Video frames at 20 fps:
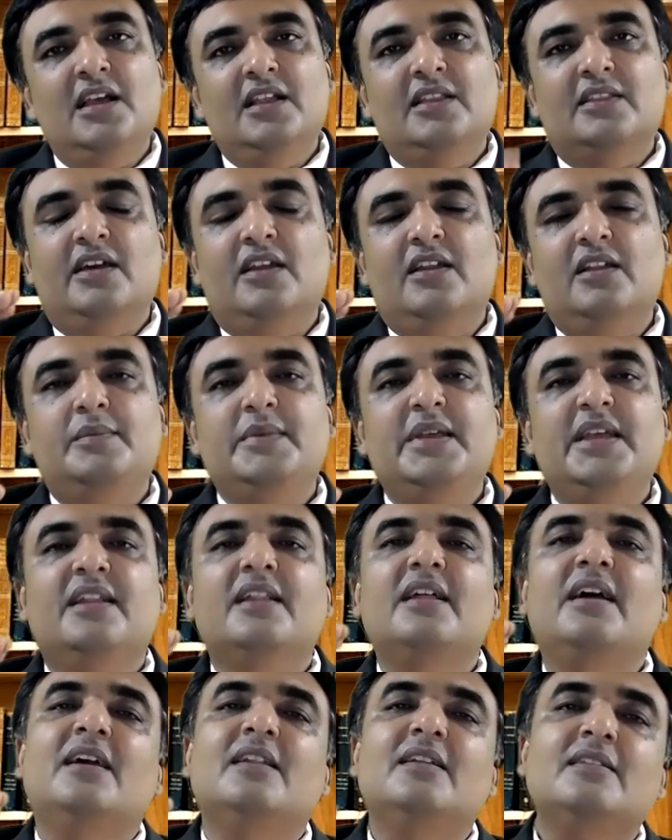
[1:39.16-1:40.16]
There will be
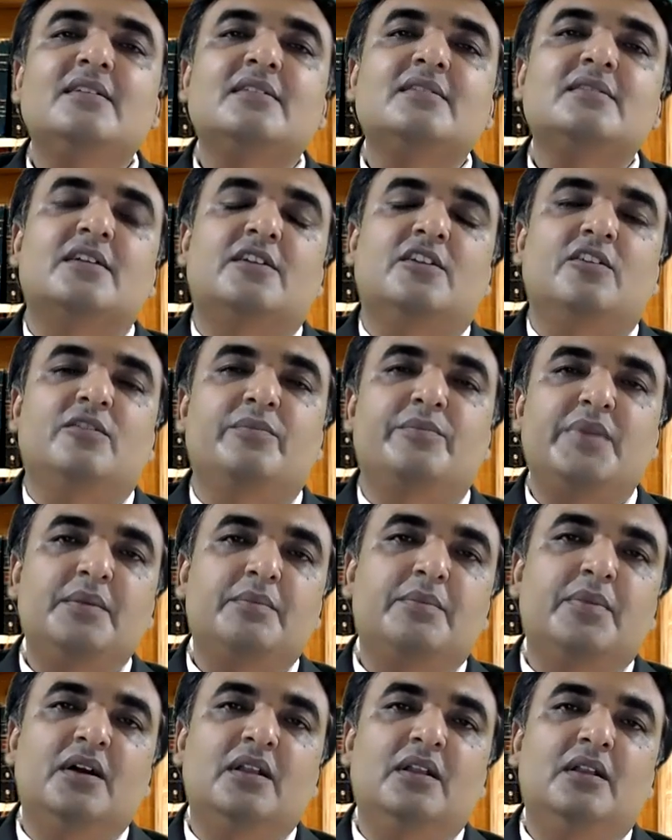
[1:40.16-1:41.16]
another set of
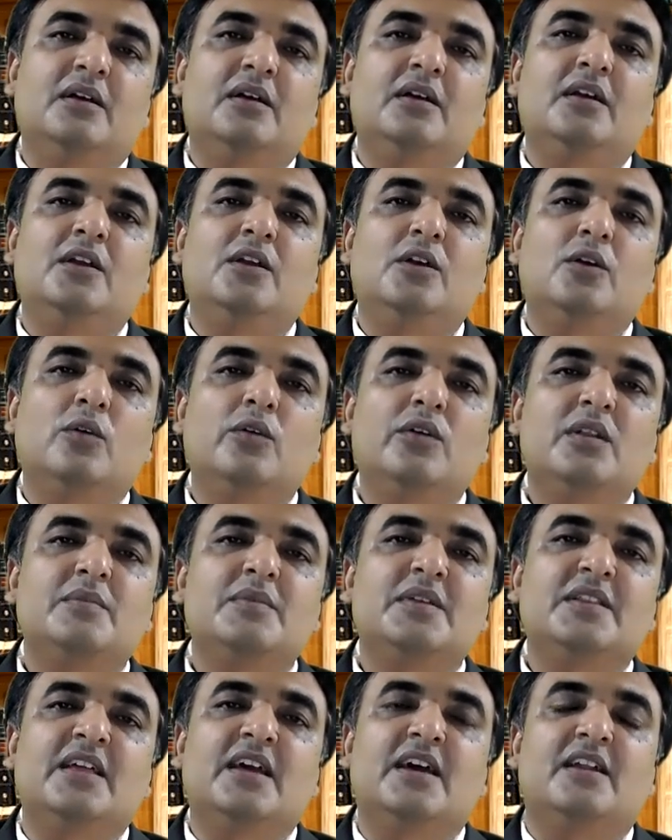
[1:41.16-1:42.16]
people who will
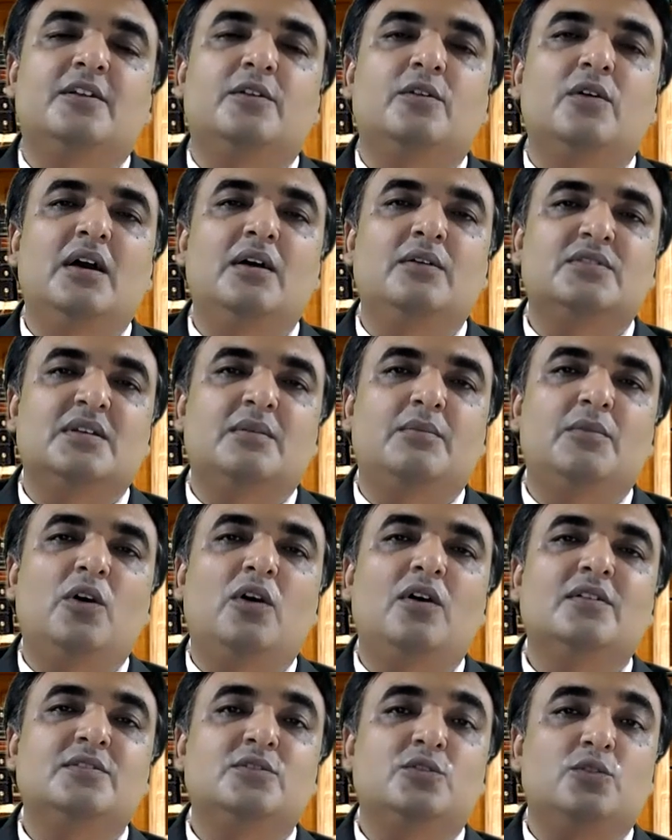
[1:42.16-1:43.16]
be there to have some
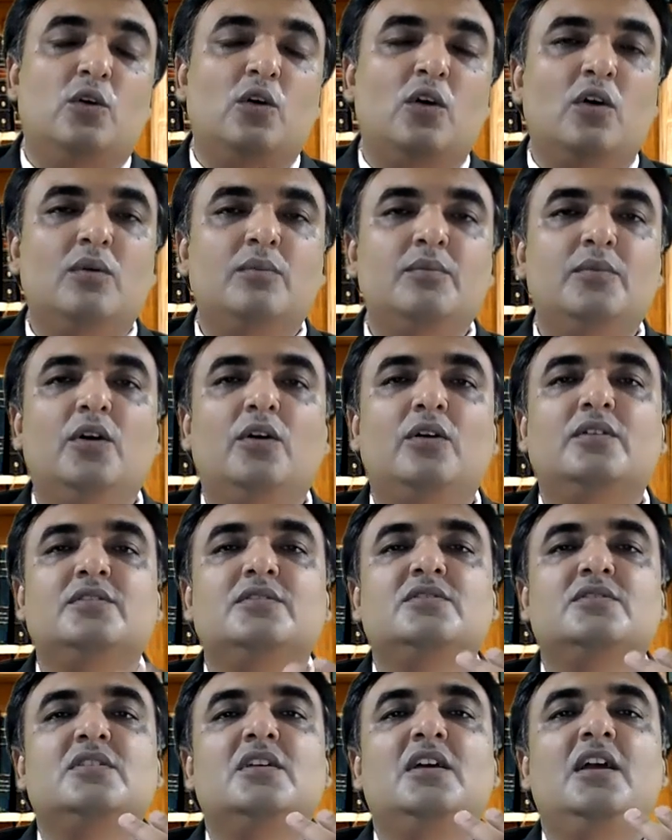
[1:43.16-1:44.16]
loans, home
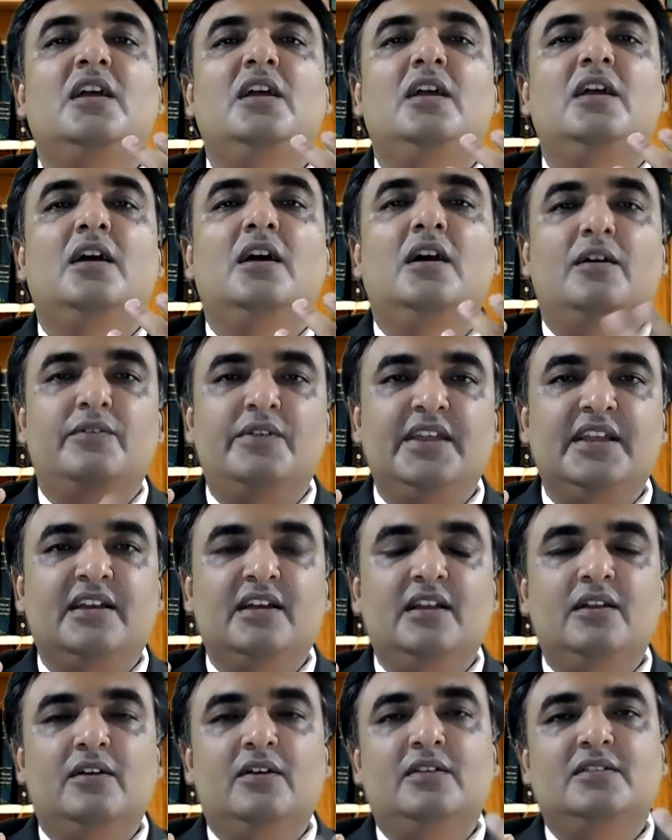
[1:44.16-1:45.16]
loans, vehicle
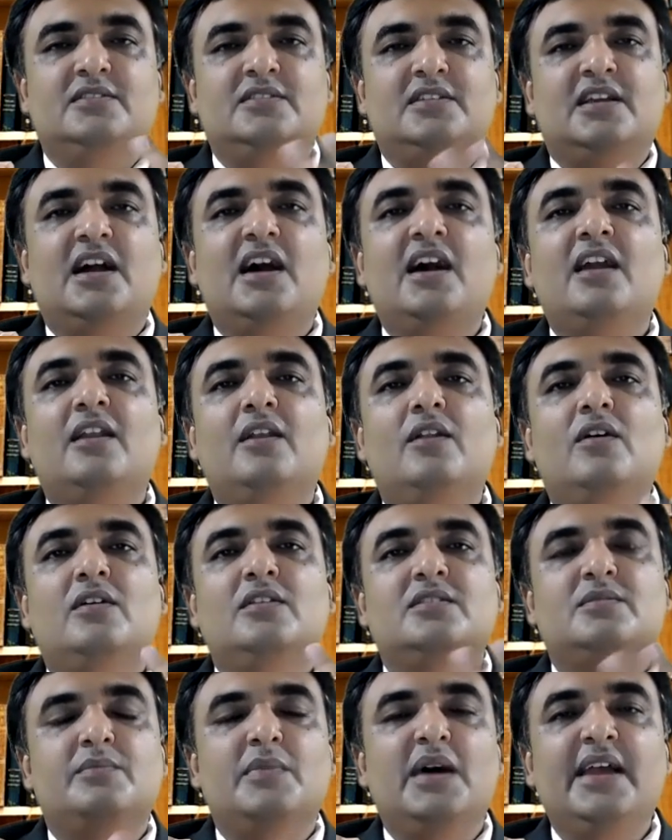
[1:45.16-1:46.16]
loans, car
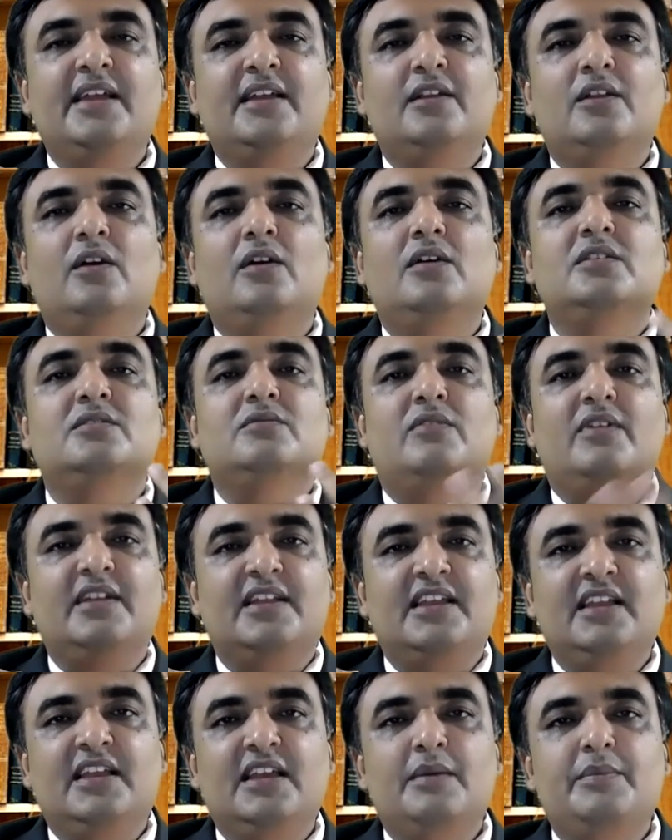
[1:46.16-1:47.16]
loans, bike loans,
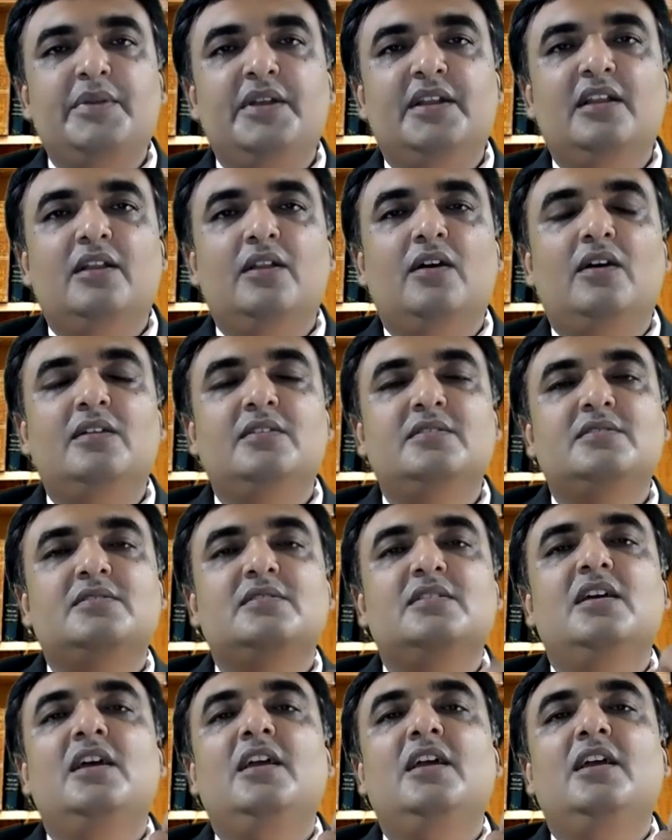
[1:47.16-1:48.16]
working capital loans,
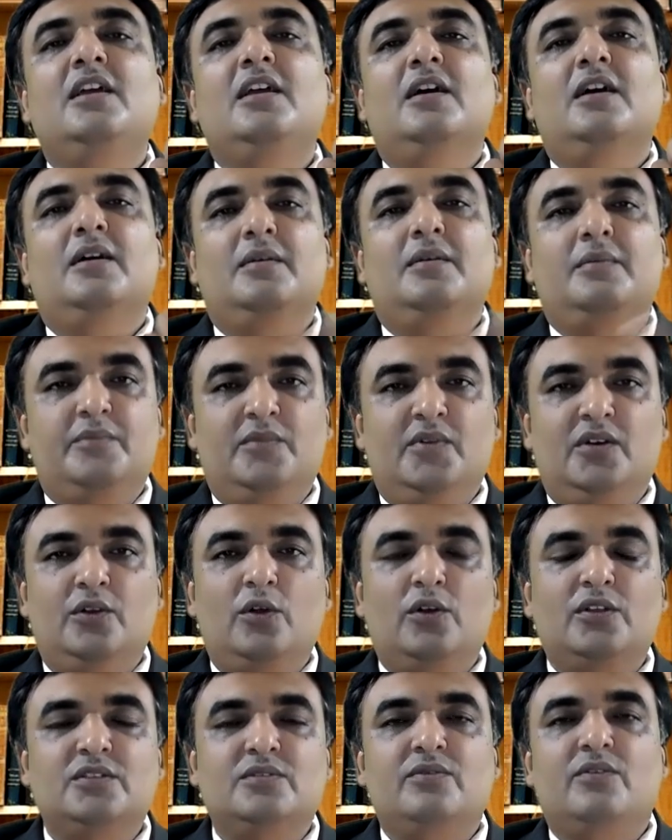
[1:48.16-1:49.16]

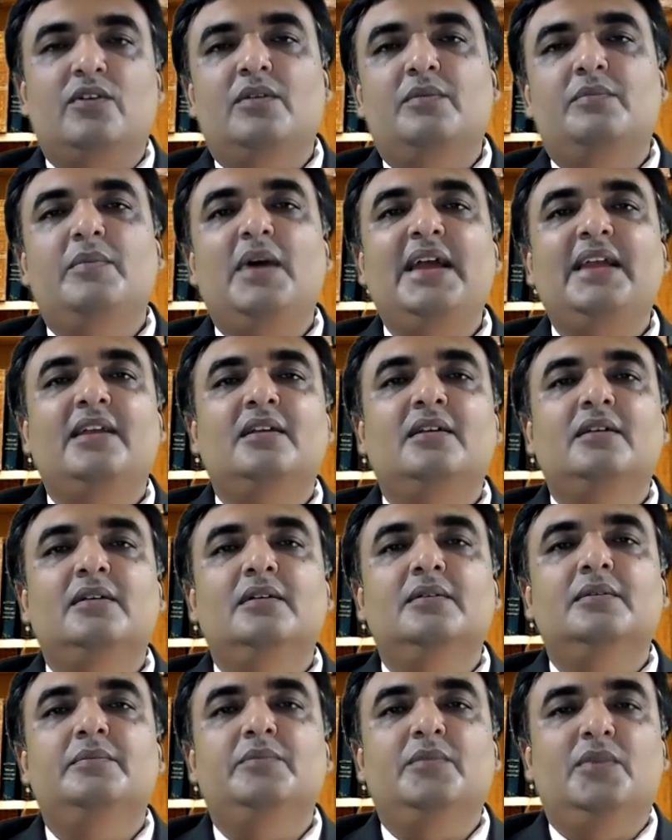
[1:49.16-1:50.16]
loans for
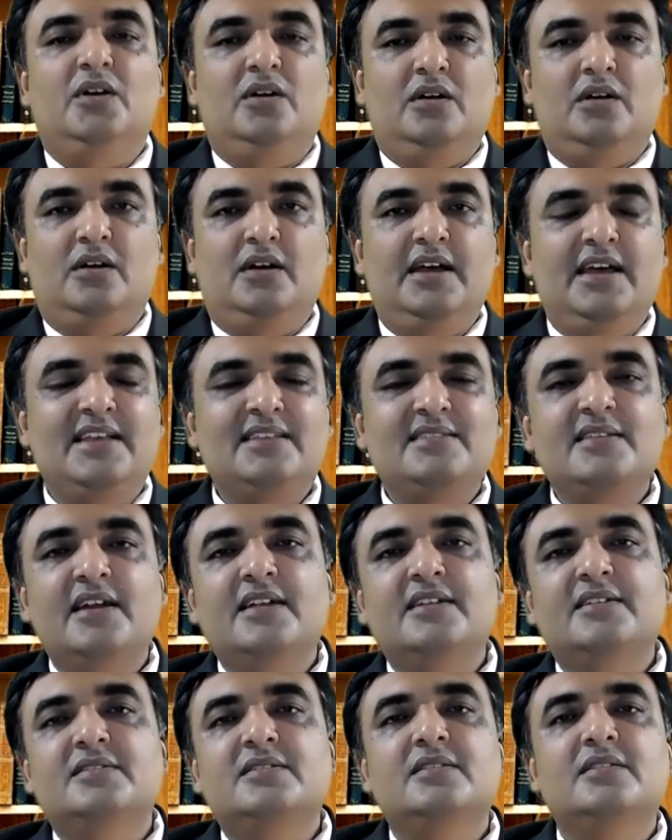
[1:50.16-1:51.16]
buying
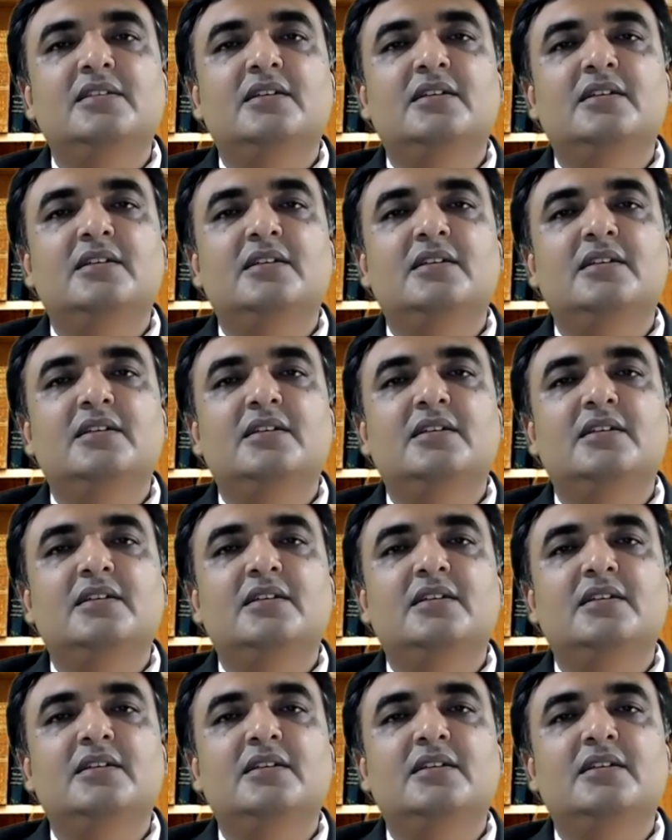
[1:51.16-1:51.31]
assets,